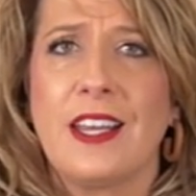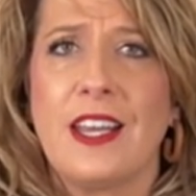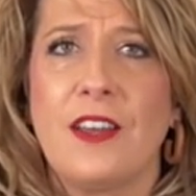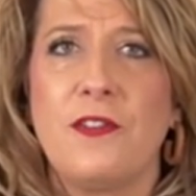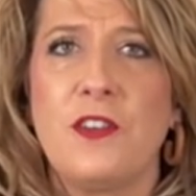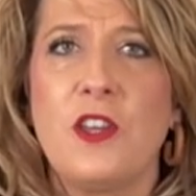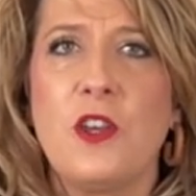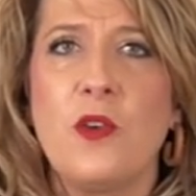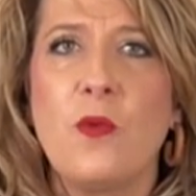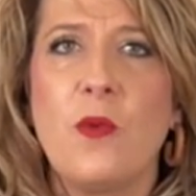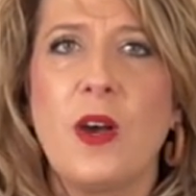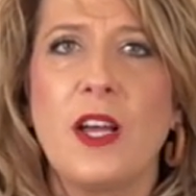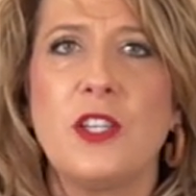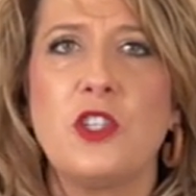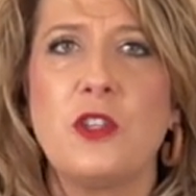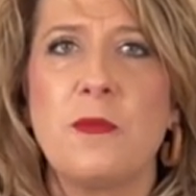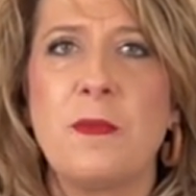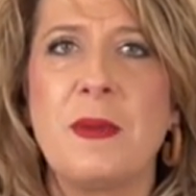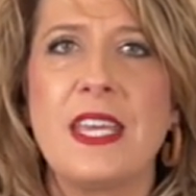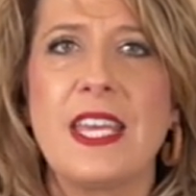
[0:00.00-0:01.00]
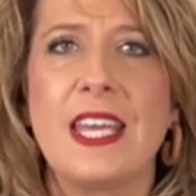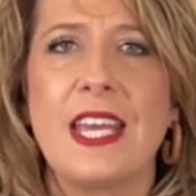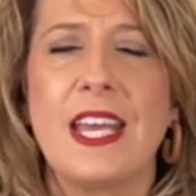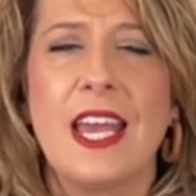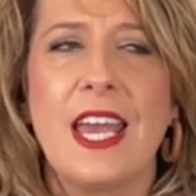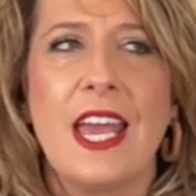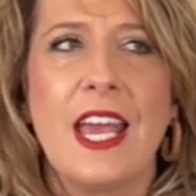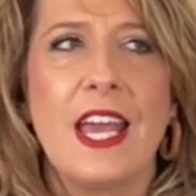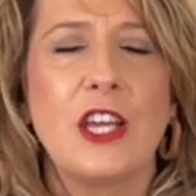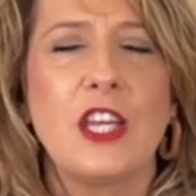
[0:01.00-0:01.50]
if you want to be
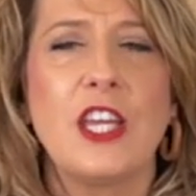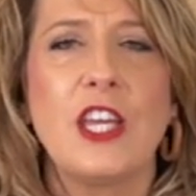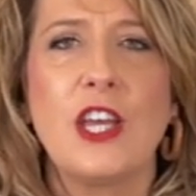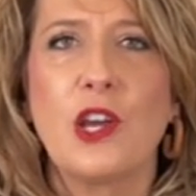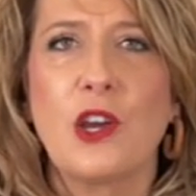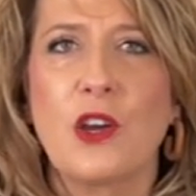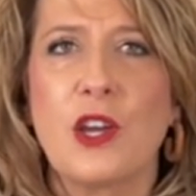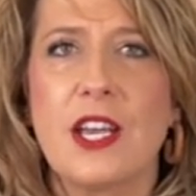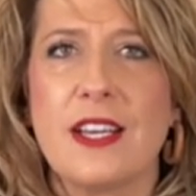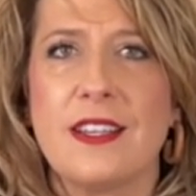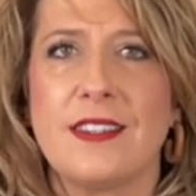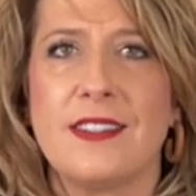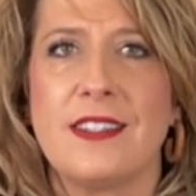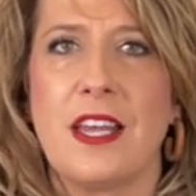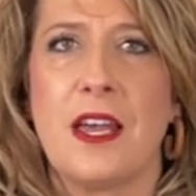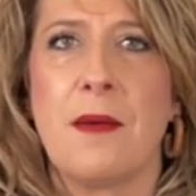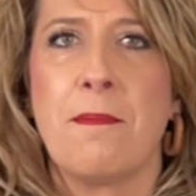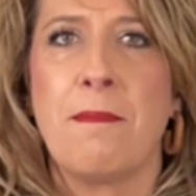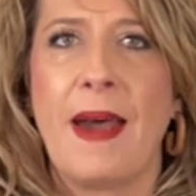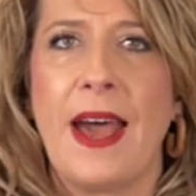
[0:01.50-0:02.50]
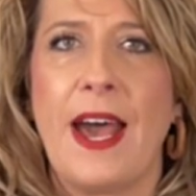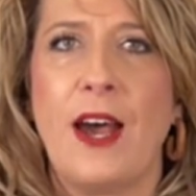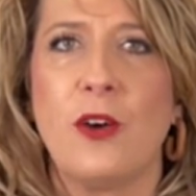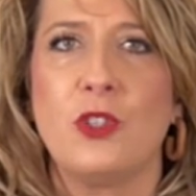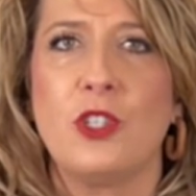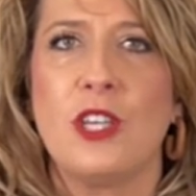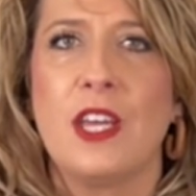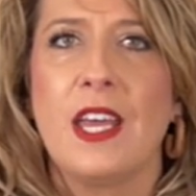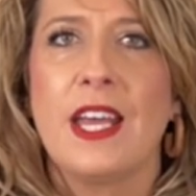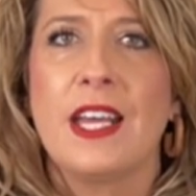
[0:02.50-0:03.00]
curious about